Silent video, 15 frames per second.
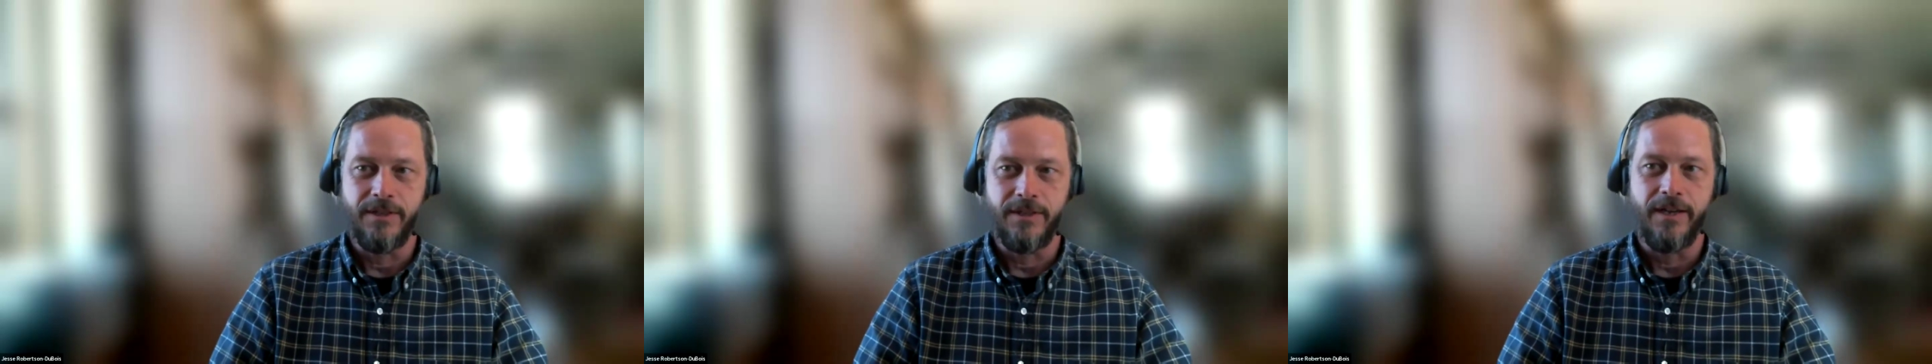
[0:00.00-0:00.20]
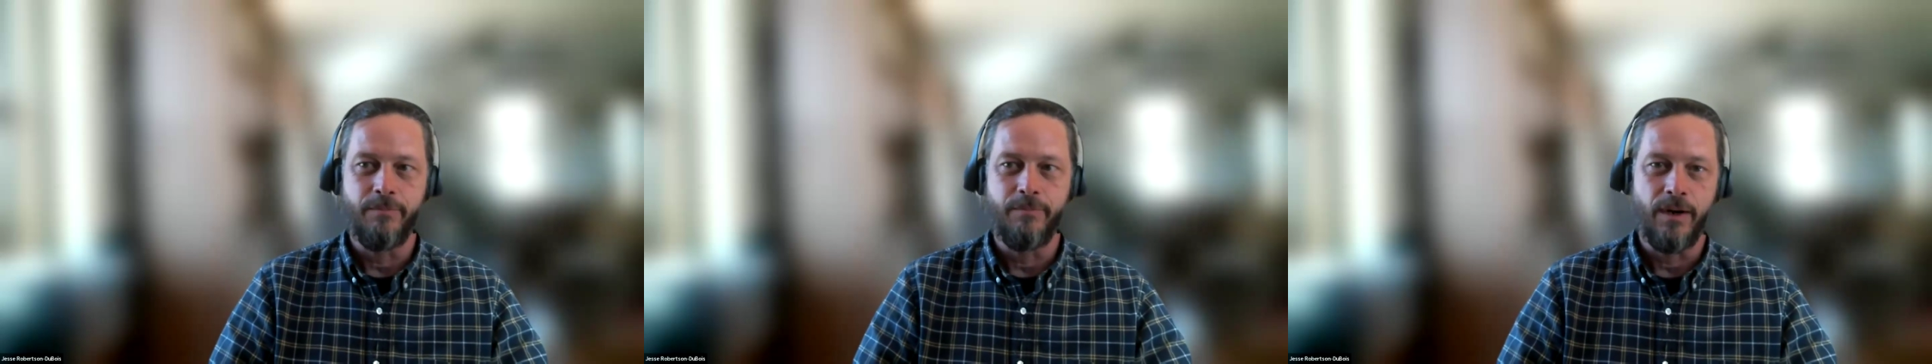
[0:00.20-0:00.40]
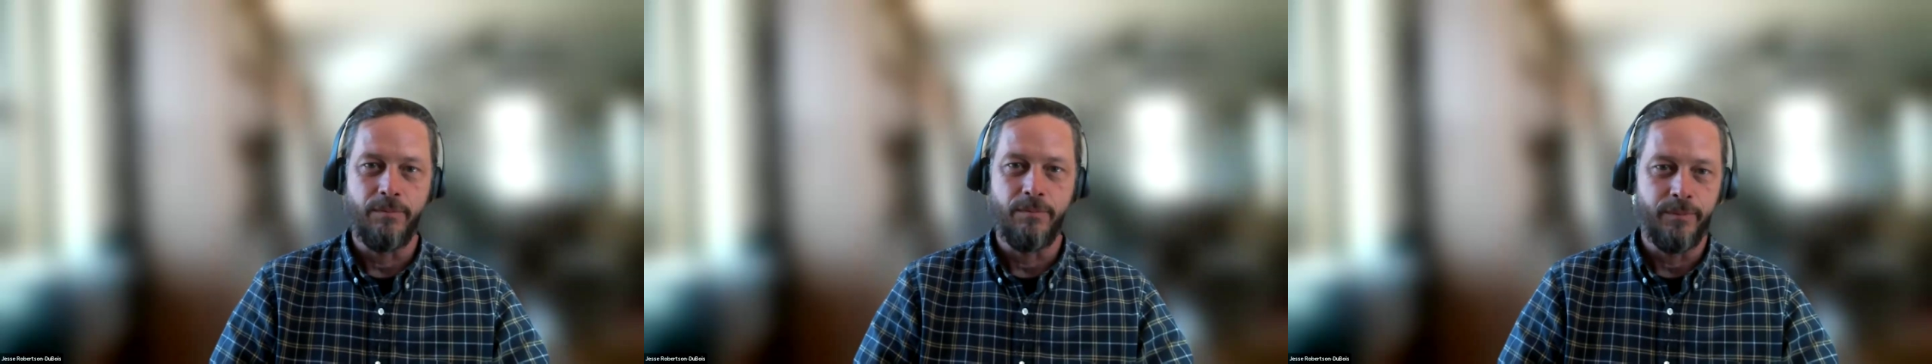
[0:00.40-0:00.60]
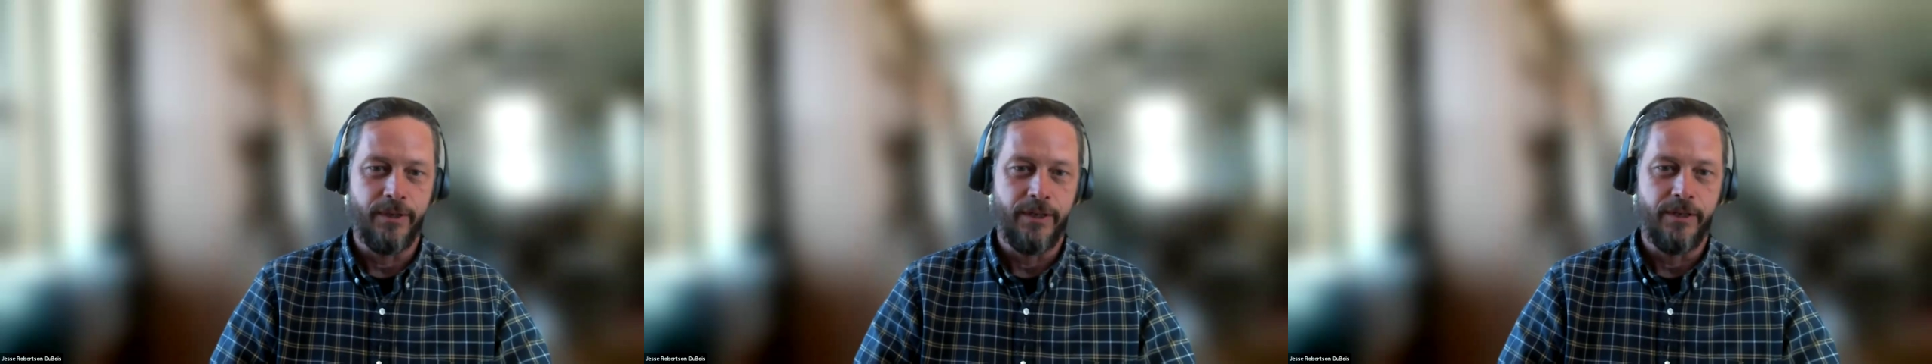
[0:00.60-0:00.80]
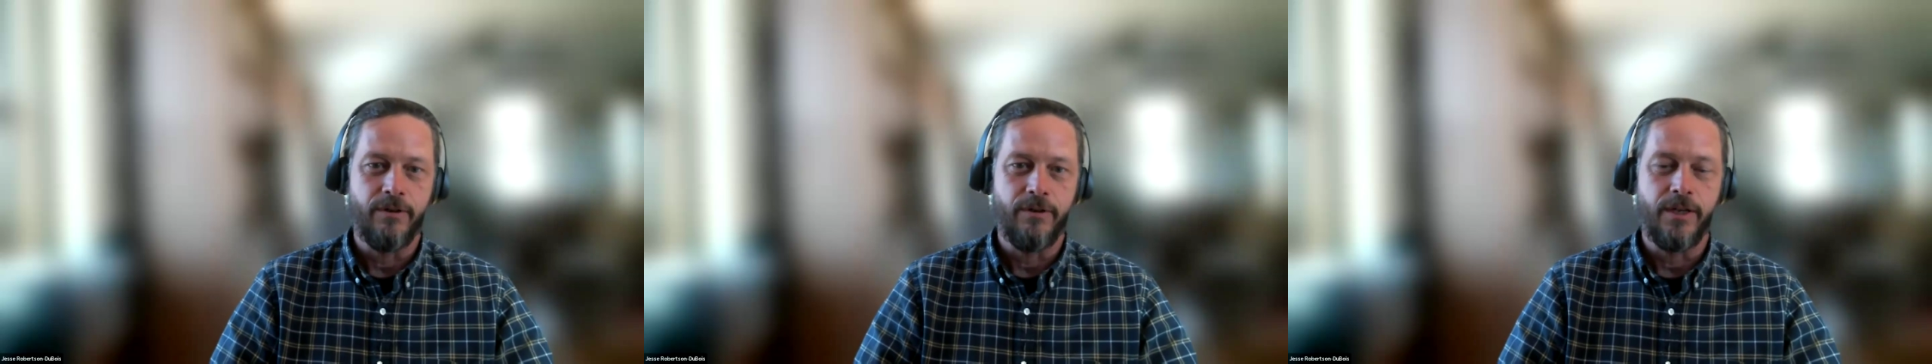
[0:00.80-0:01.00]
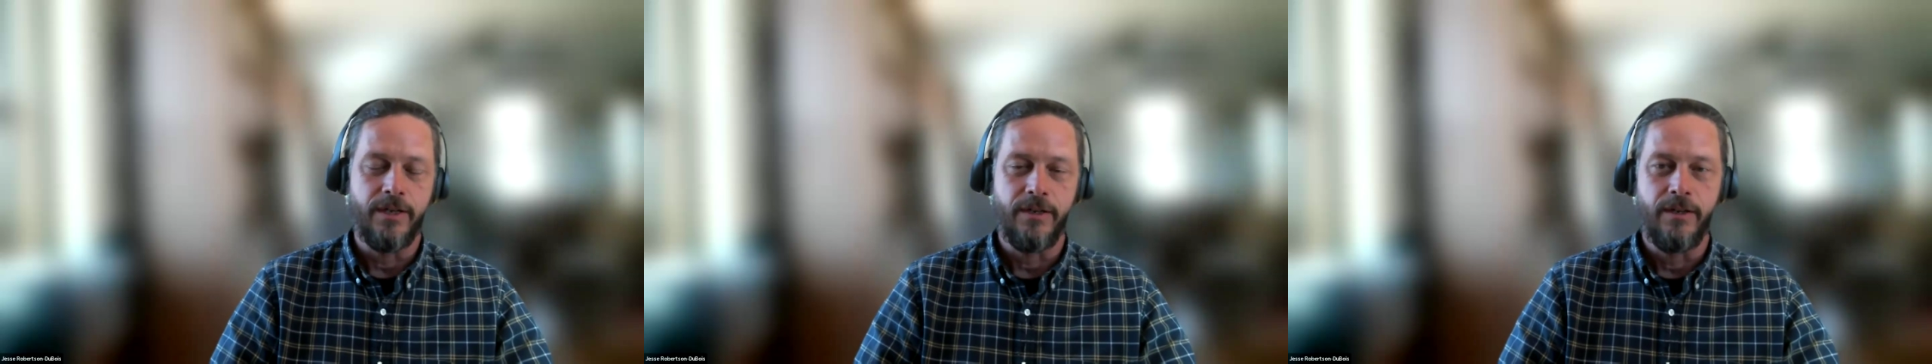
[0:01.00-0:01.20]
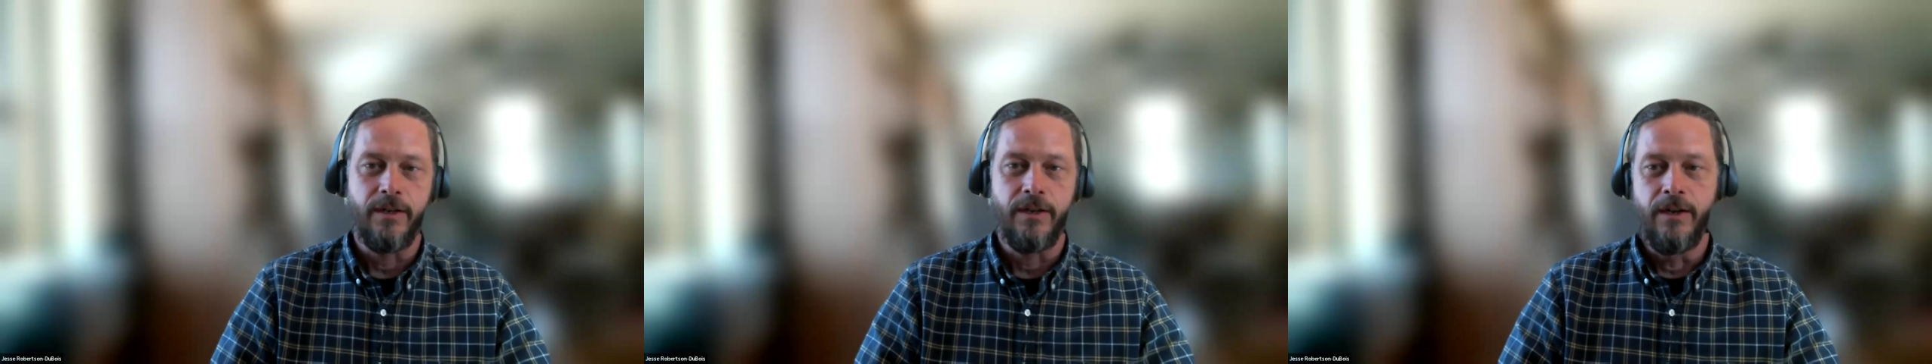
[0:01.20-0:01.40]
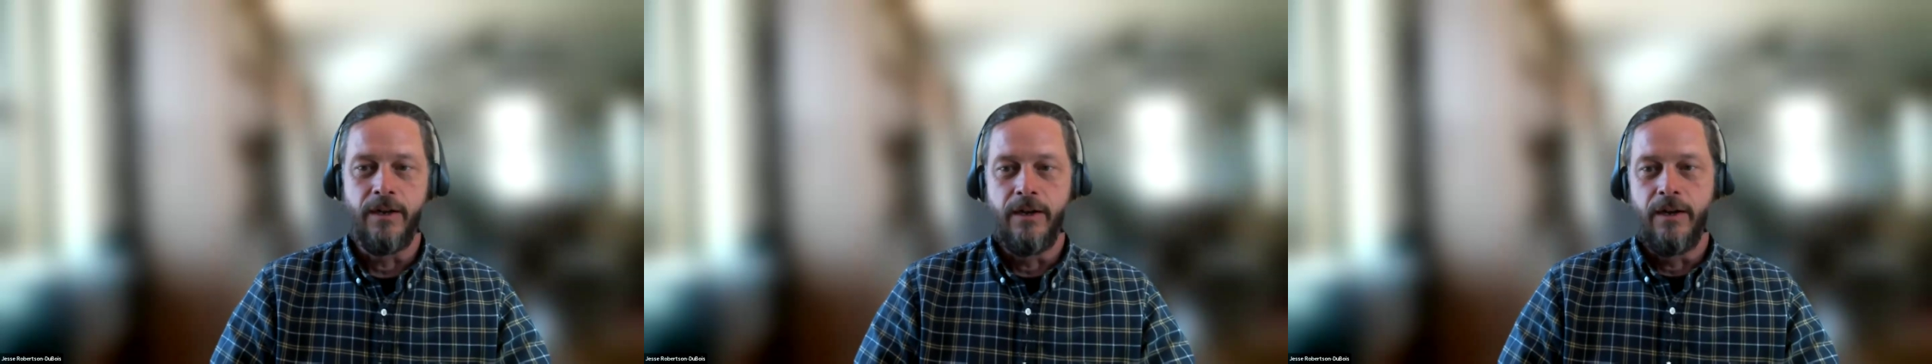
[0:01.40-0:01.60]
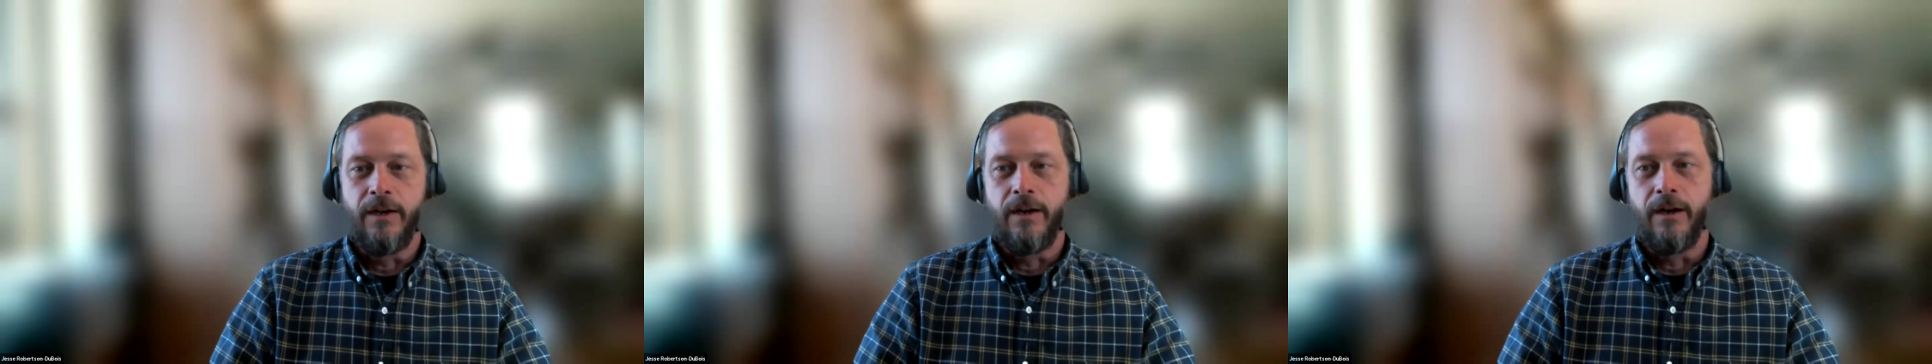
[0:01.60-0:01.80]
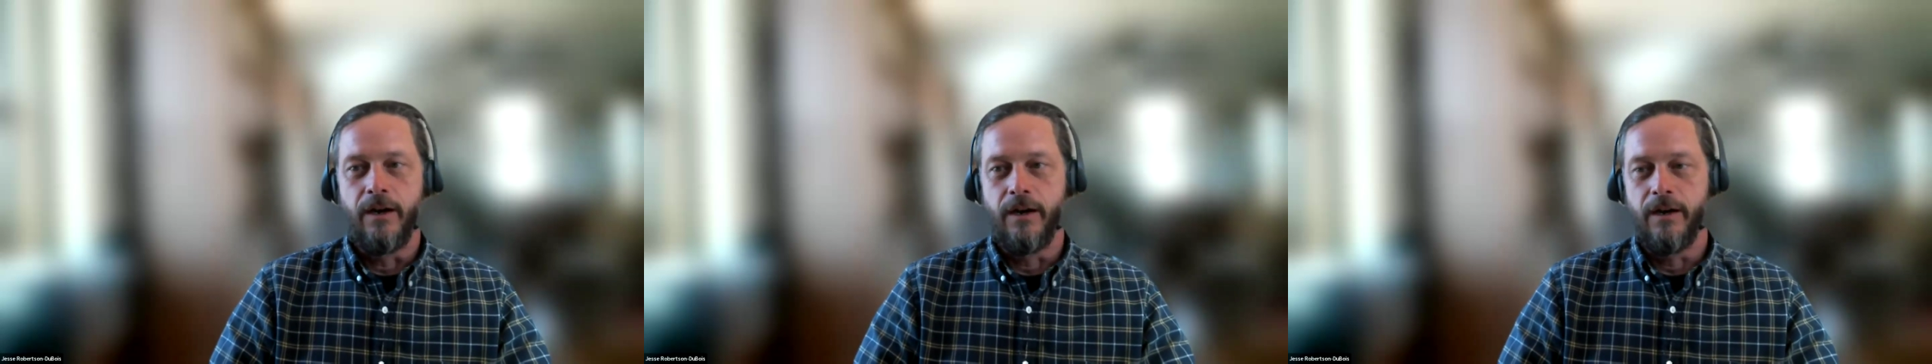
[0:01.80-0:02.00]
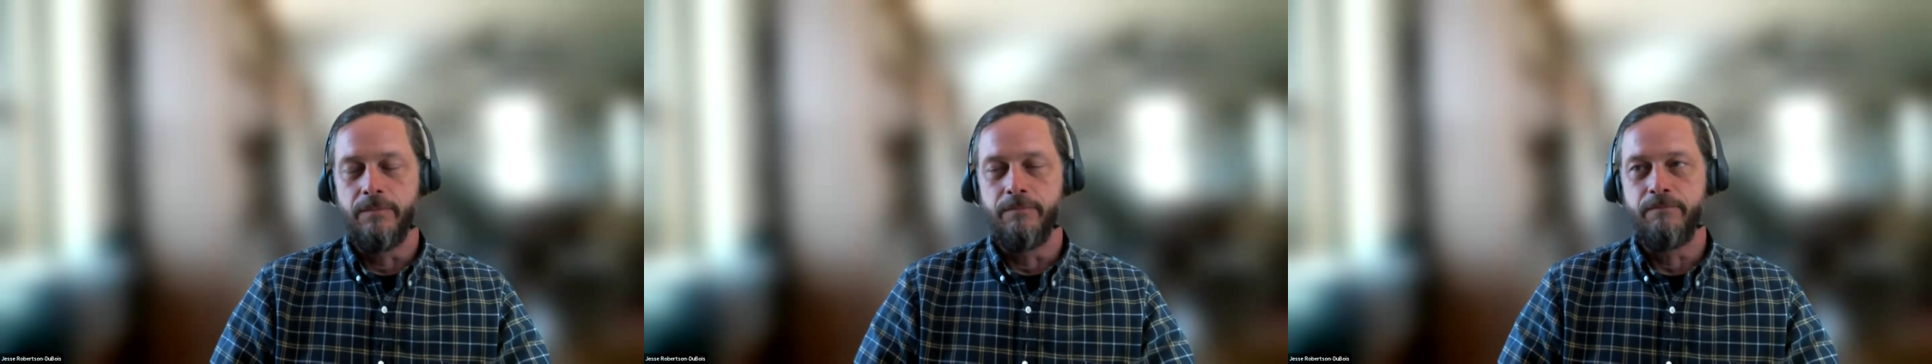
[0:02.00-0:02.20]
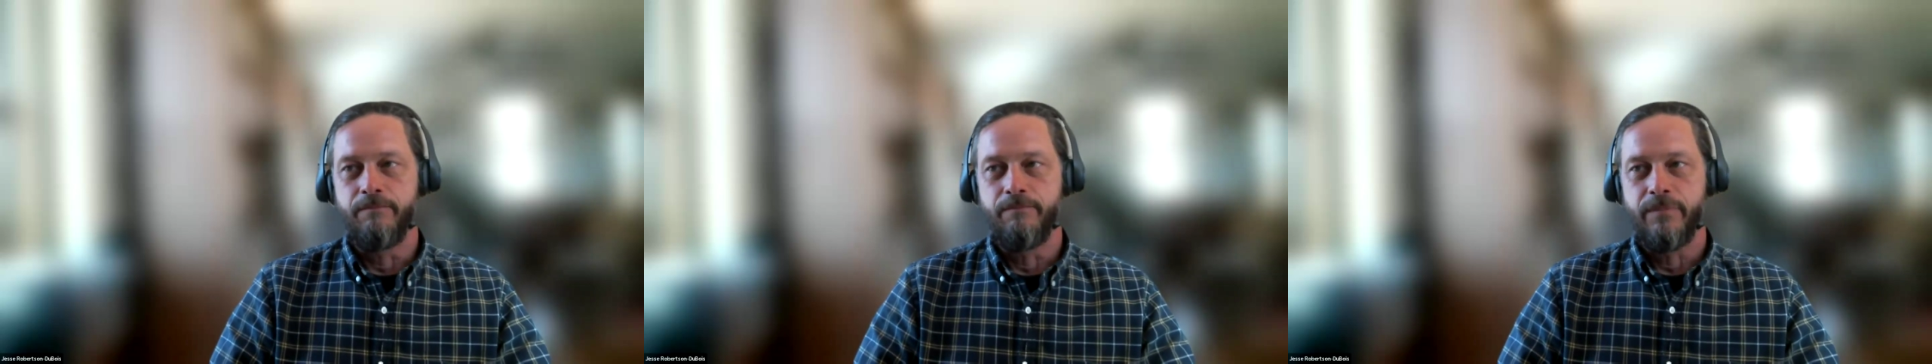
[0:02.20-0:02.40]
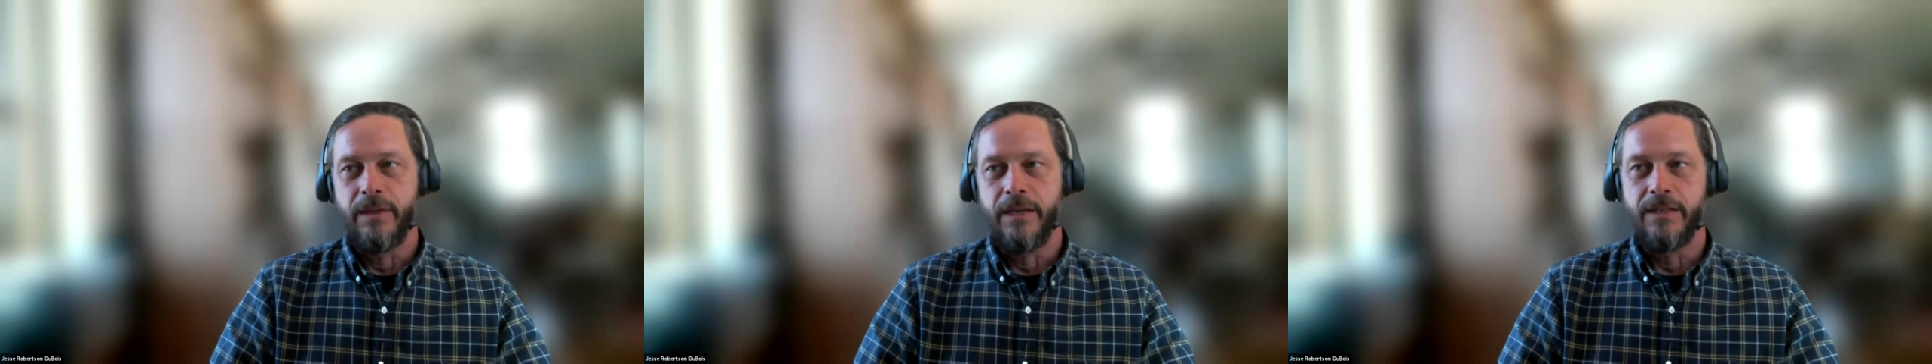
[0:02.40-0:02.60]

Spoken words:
design problem later on.